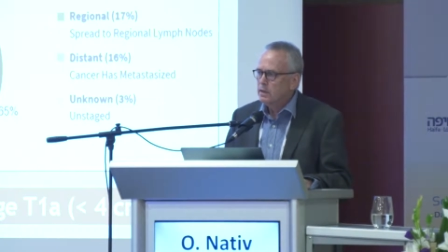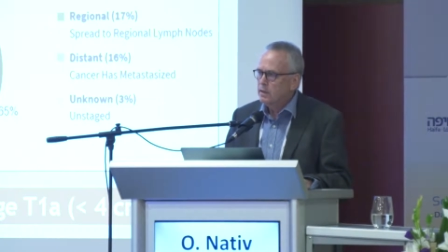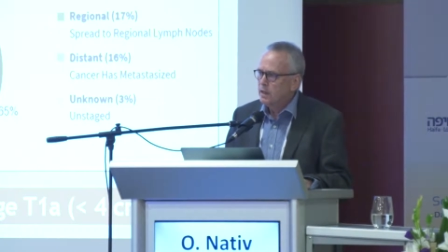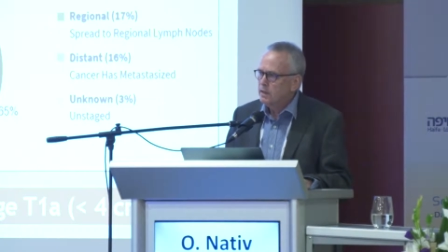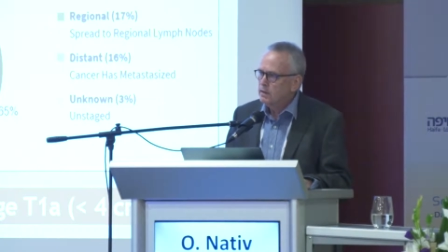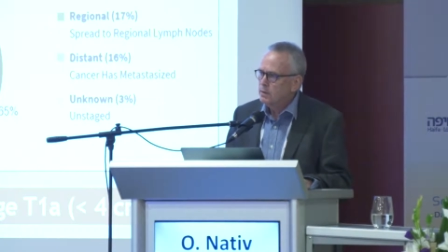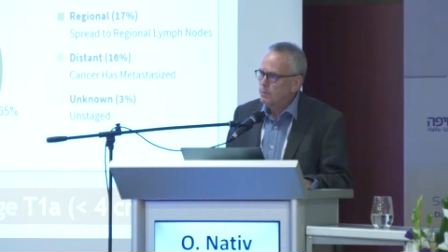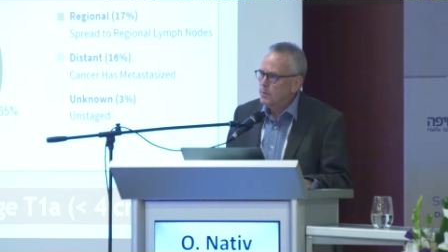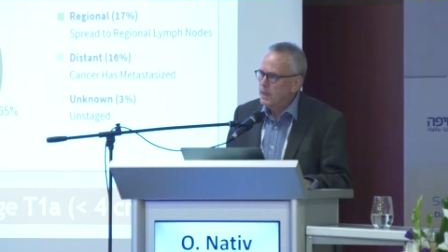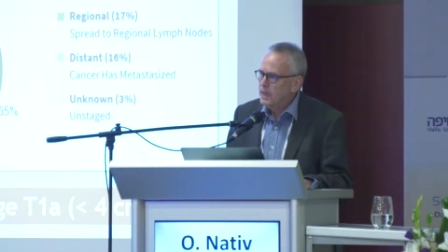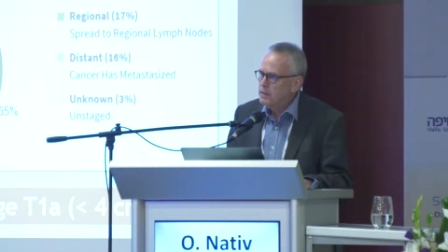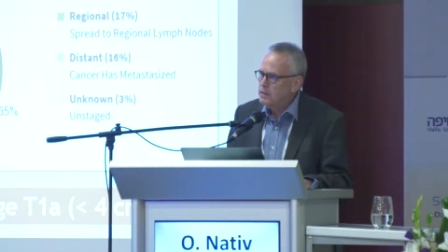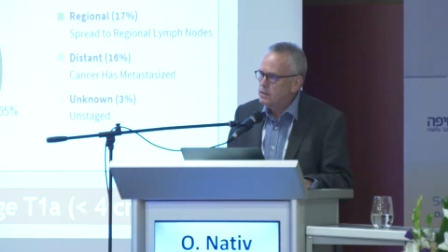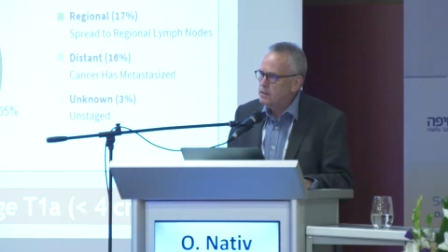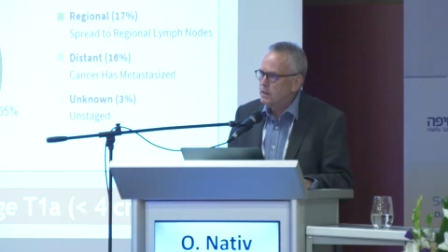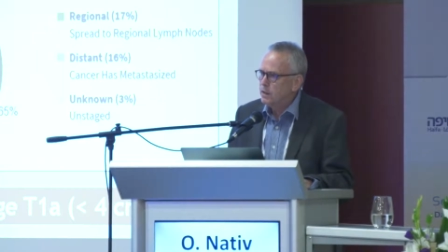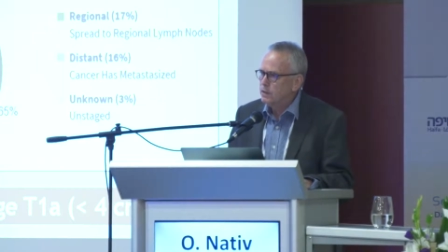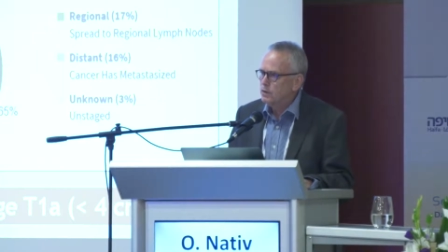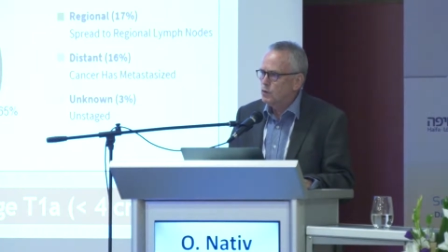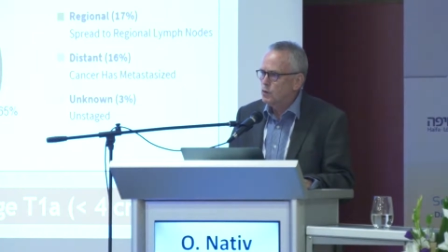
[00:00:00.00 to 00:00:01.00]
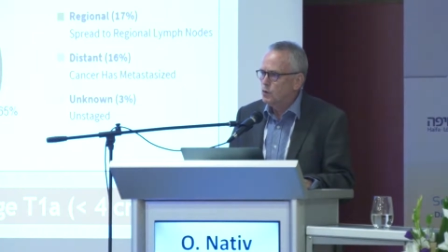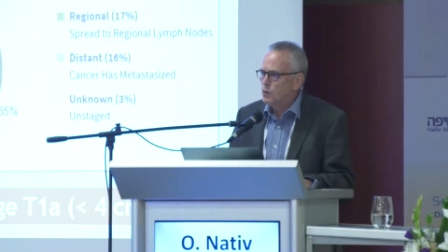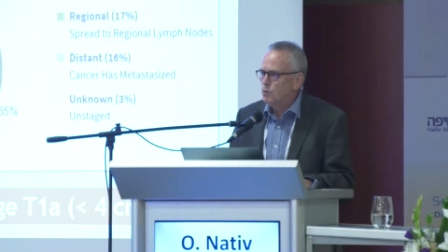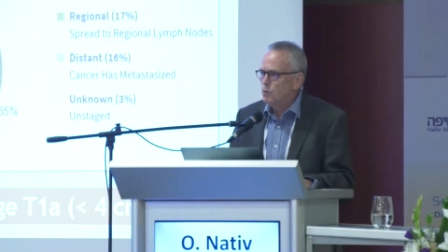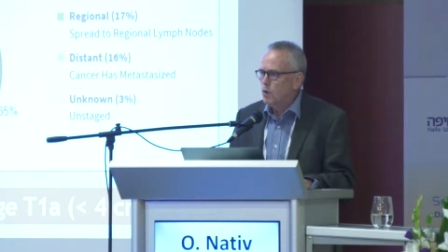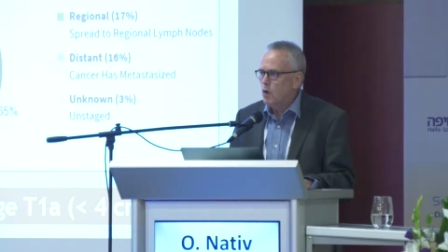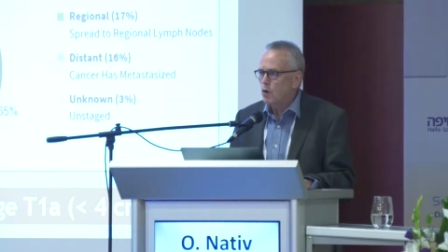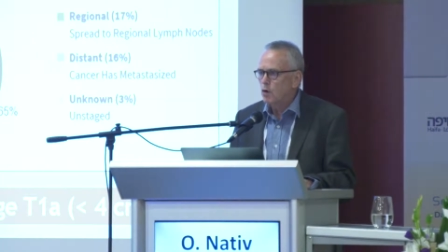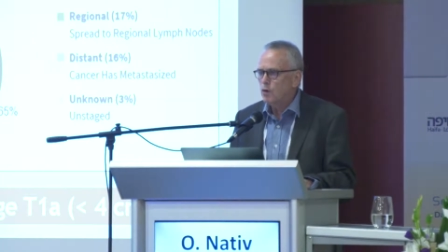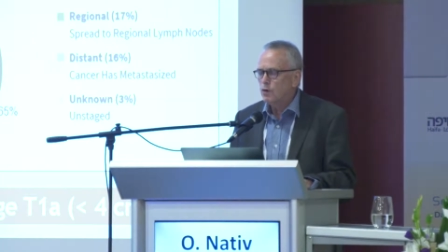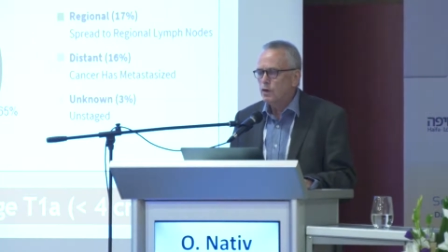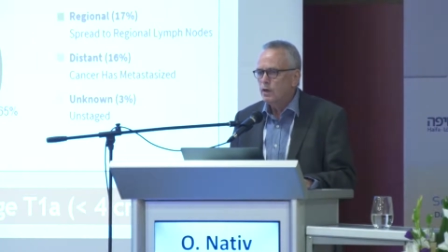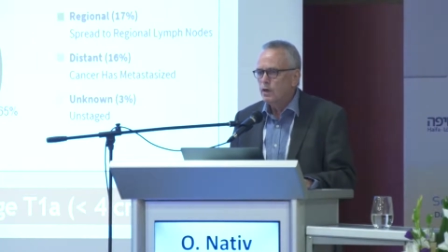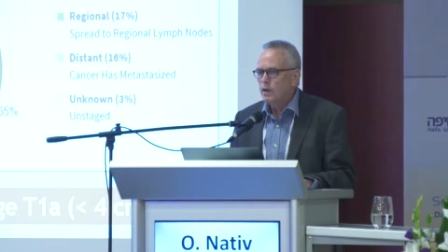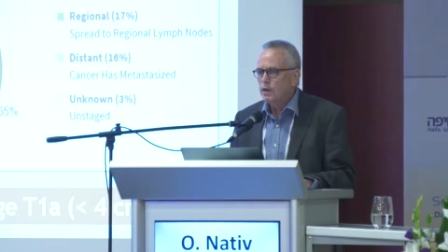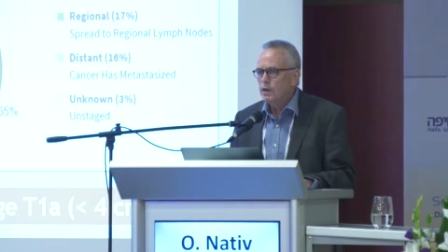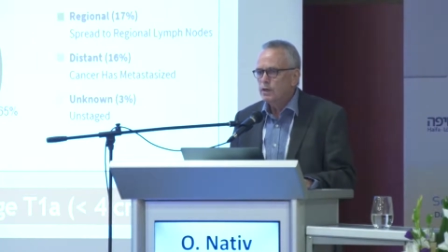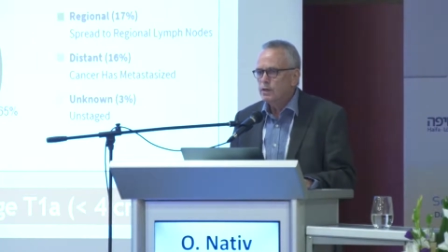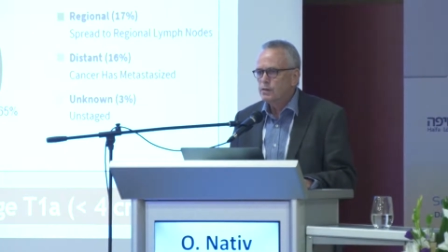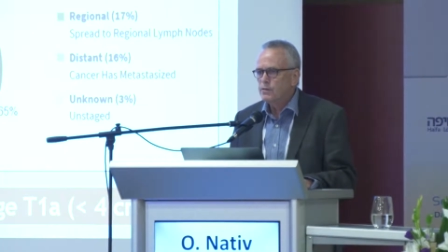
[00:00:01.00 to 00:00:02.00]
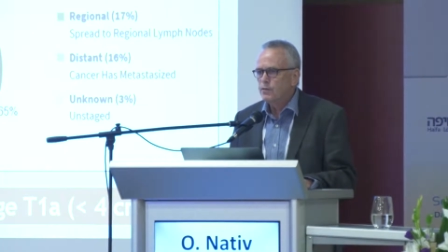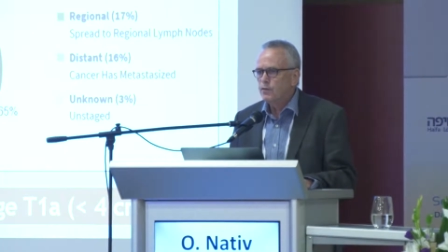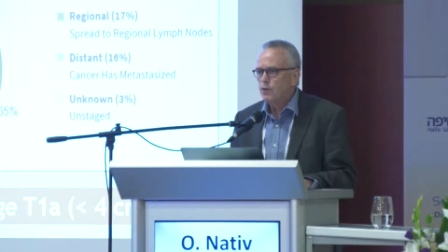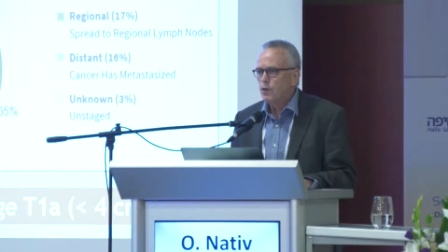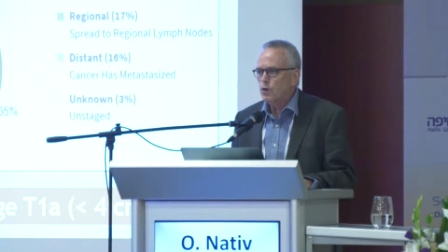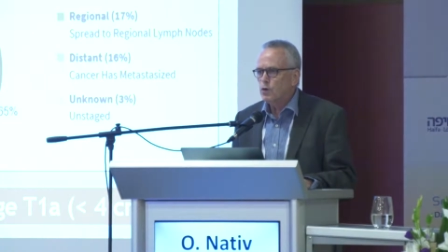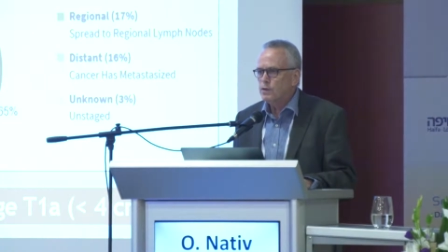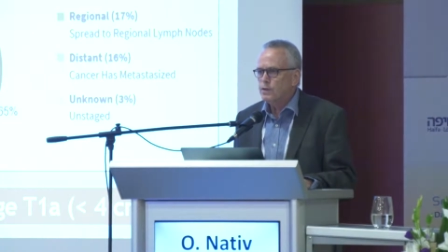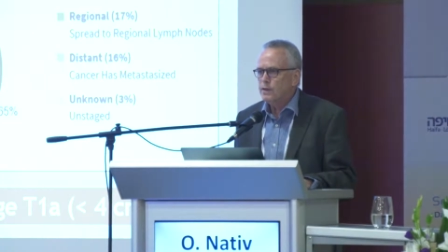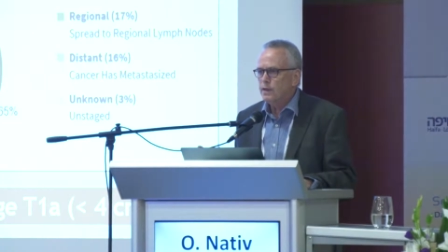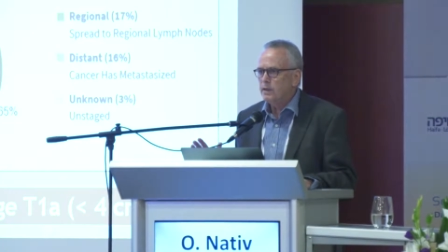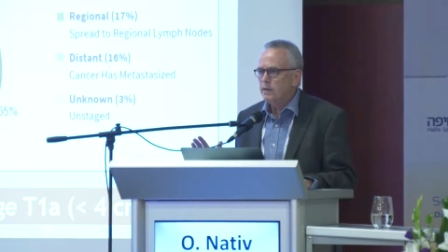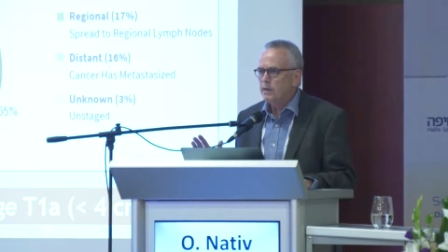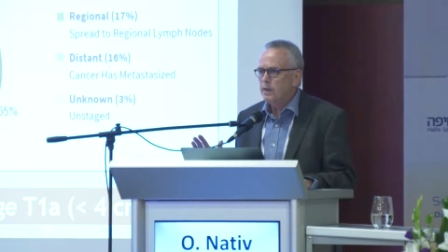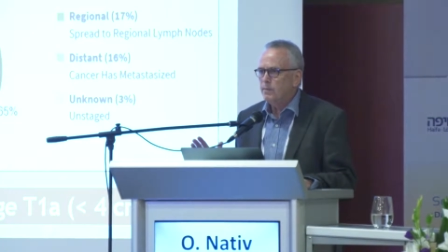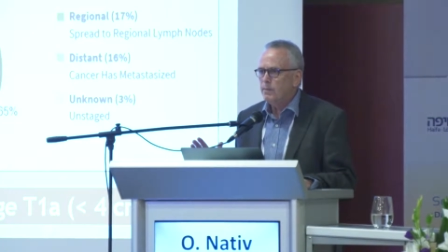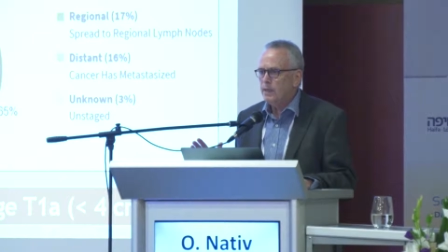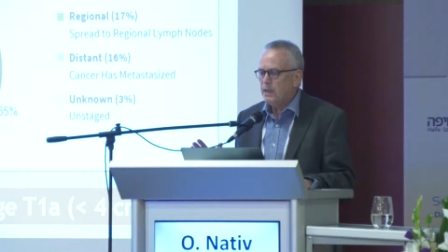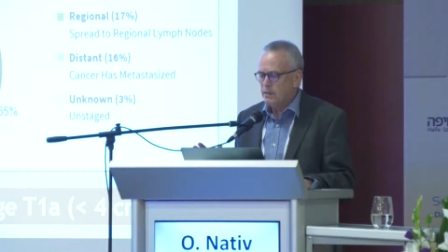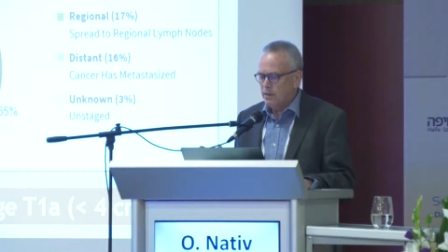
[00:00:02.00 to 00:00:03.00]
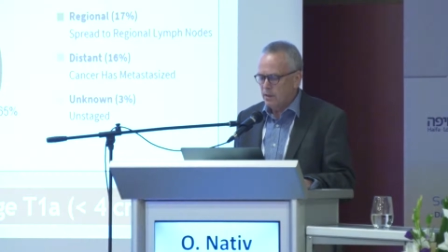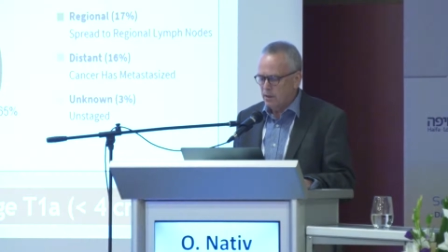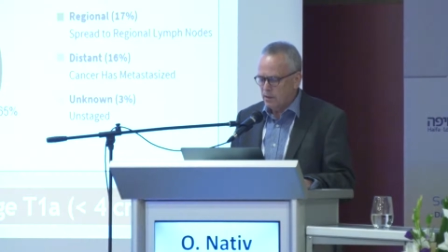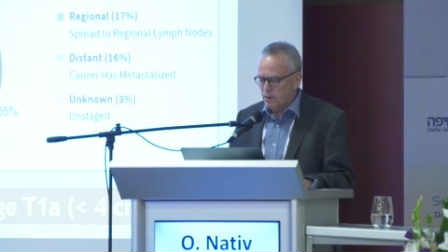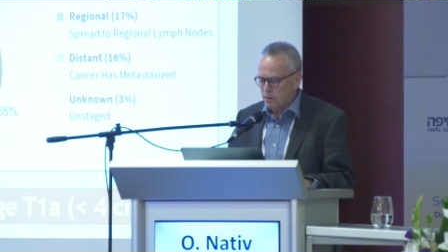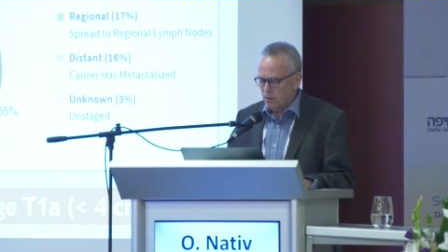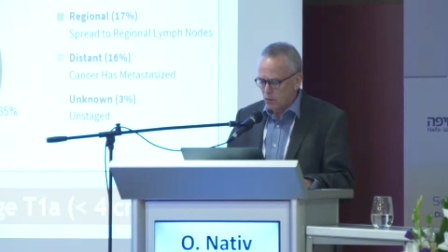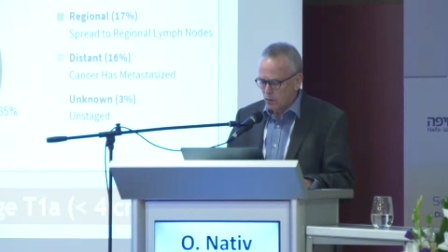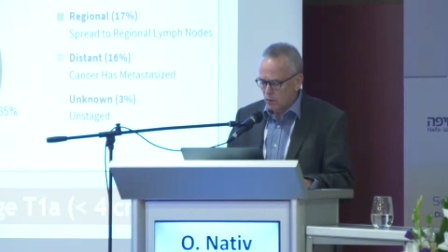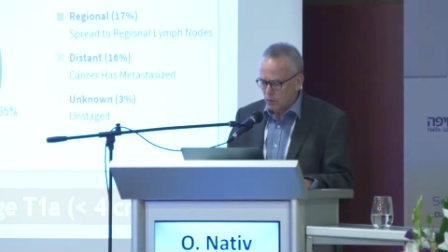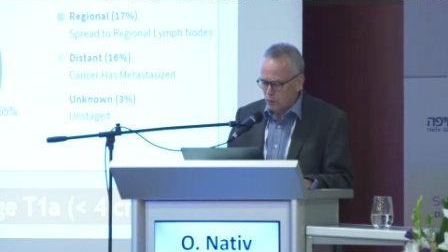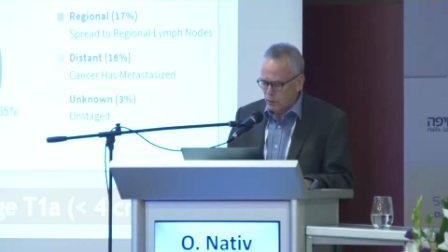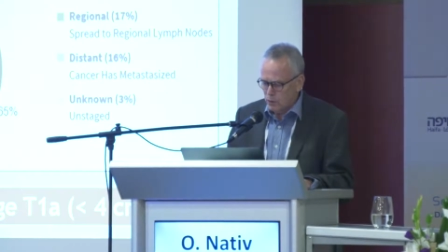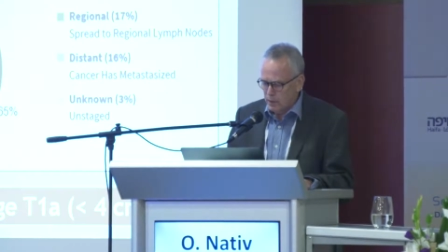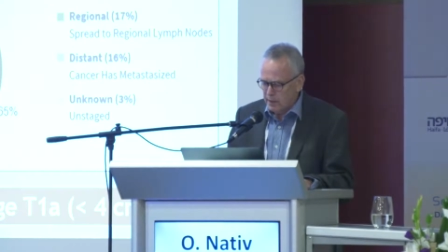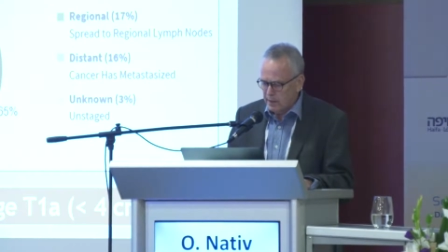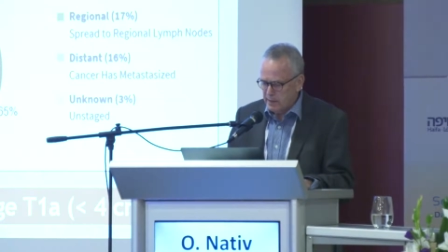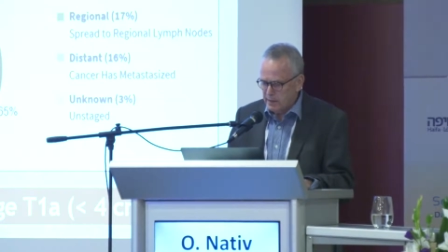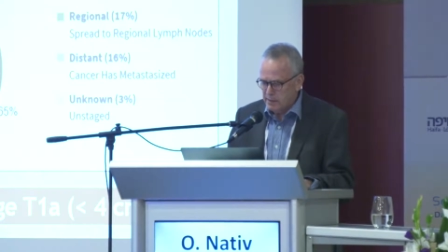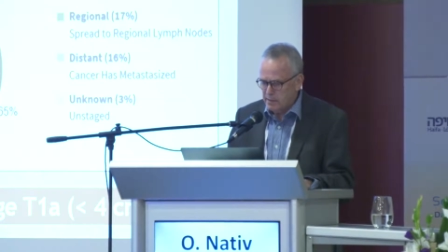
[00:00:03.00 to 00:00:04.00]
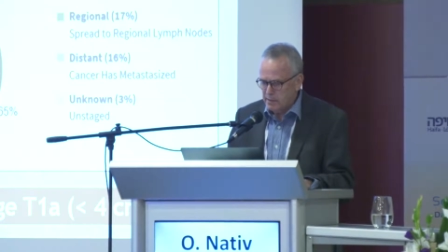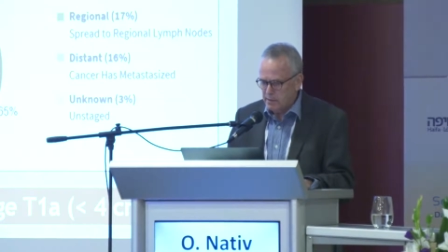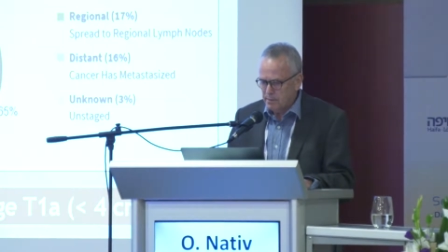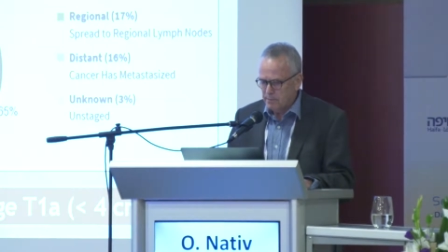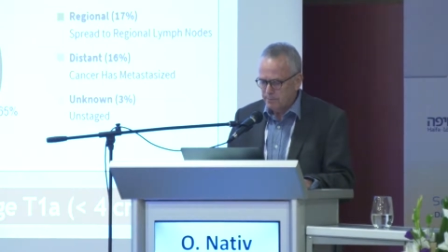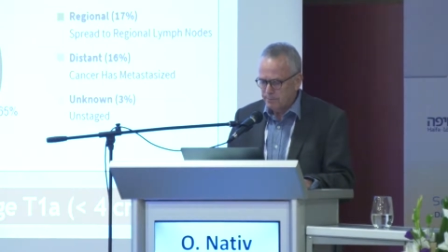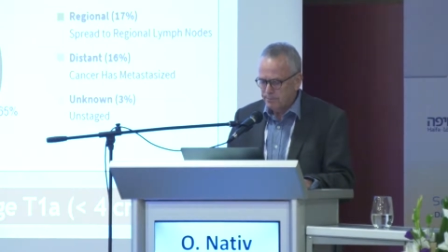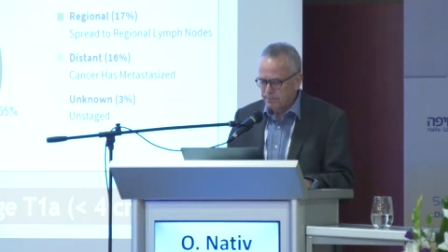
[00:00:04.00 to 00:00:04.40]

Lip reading: That means their tumor is 4 centimeters or less.